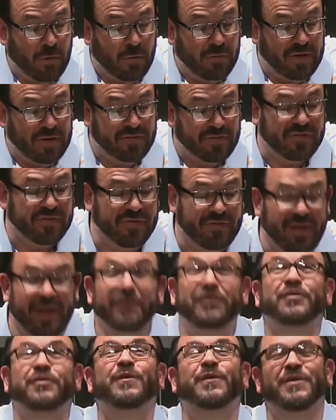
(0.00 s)
know, this
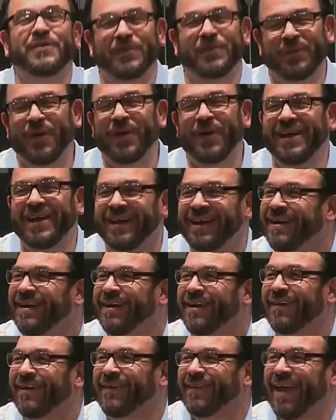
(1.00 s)
was the one
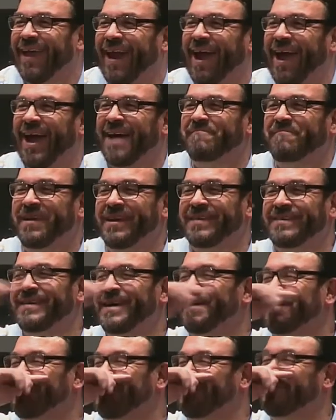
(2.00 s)
that I got mixed
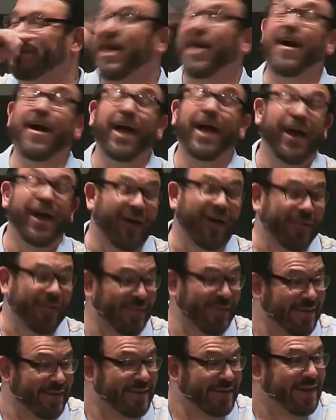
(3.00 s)
up, Jericho,
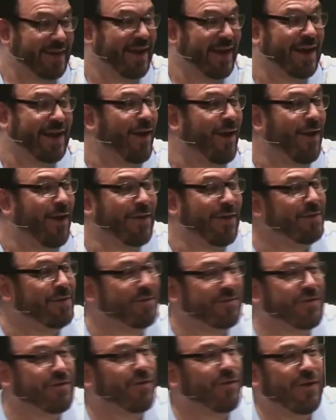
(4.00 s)
and all that
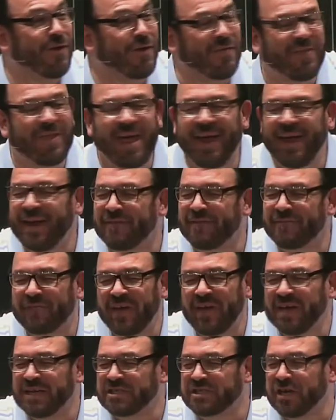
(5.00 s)
was going on. They
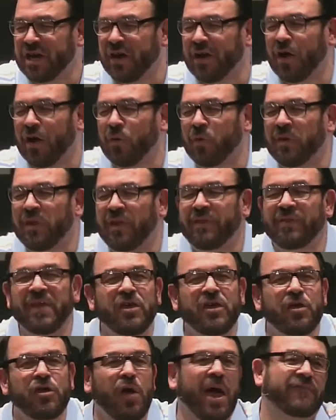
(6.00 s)
defeated Jericho. And the
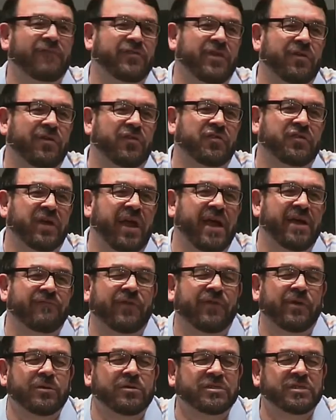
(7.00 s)
thing you have to understand,
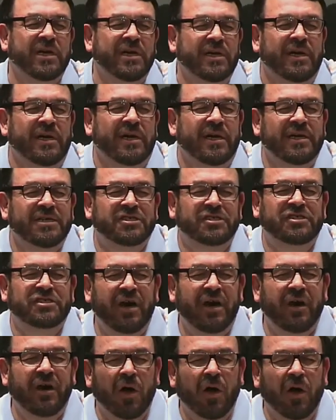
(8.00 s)
folks, is
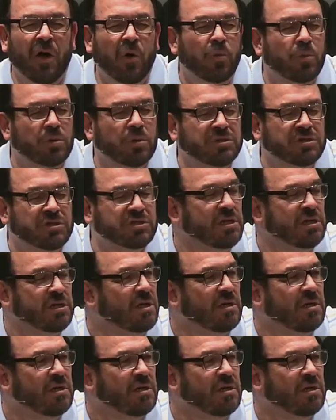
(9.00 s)
Jericho was